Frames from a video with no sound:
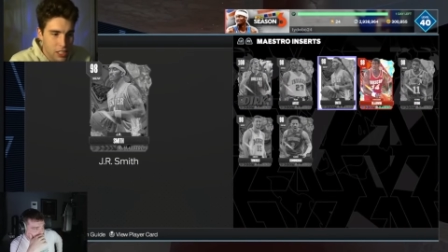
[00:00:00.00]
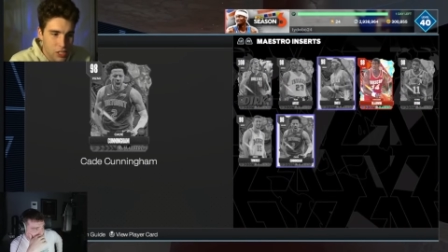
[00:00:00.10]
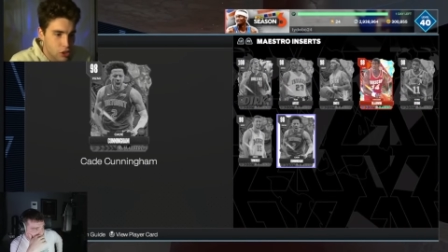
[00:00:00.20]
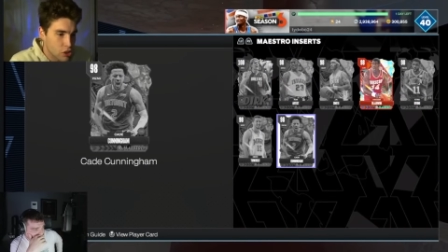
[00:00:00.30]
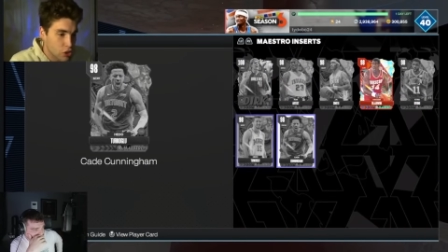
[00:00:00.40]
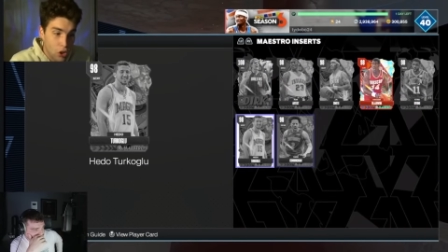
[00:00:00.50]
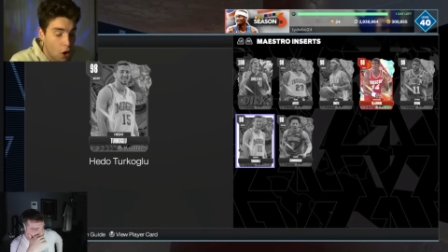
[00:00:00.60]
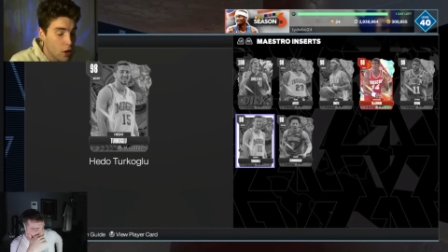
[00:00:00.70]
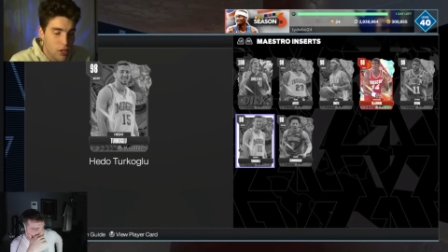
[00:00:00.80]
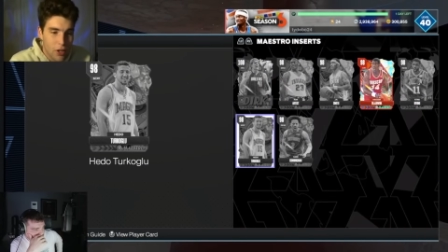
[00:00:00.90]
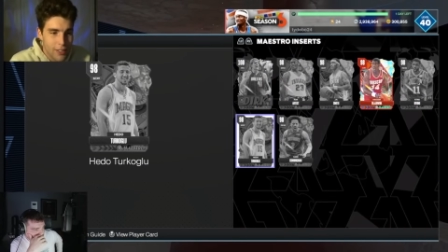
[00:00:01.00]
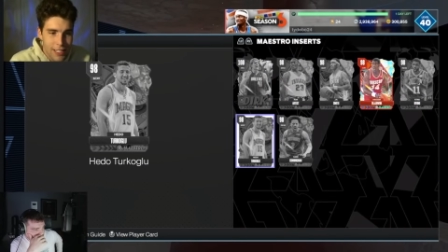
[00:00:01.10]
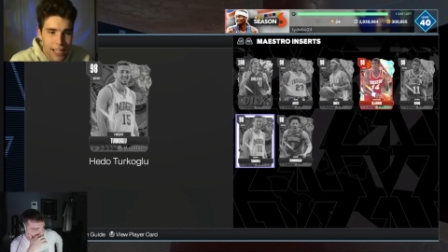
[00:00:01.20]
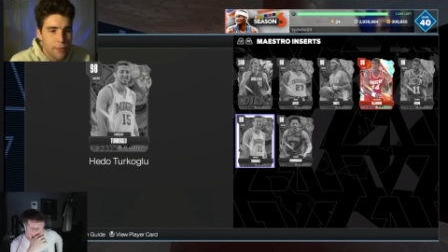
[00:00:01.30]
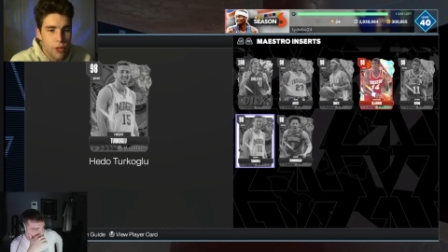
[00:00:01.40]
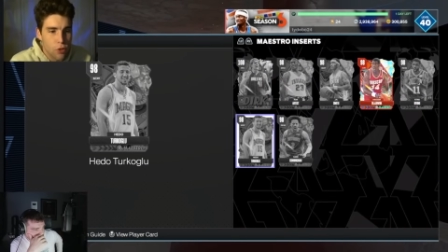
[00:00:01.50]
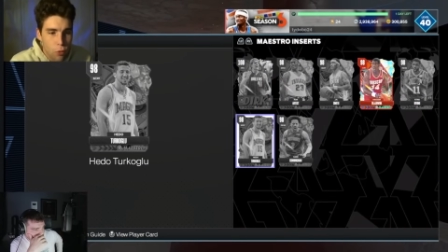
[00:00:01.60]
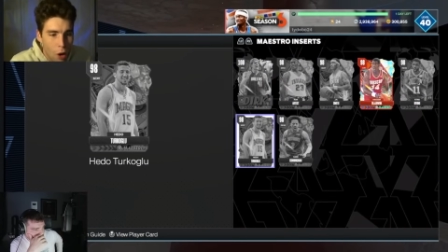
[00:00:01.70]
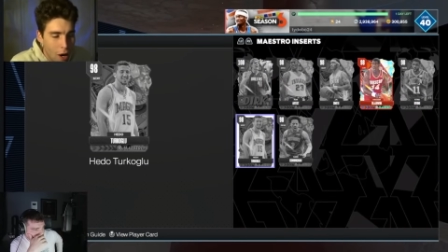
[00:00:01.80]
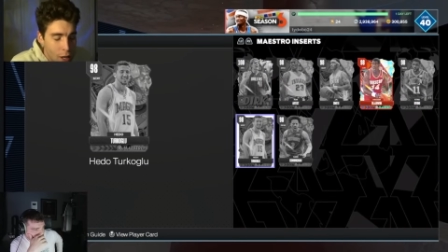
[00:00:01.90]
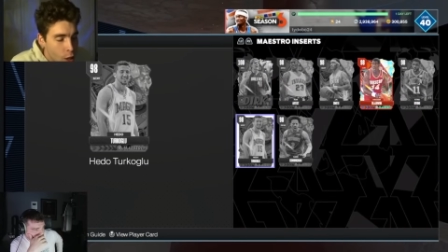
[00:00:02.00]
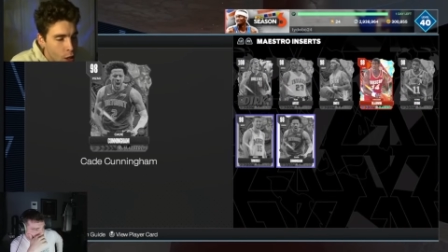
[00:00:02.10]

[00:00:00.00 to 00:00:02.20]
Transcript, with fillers: because the cards aren't attainable you want.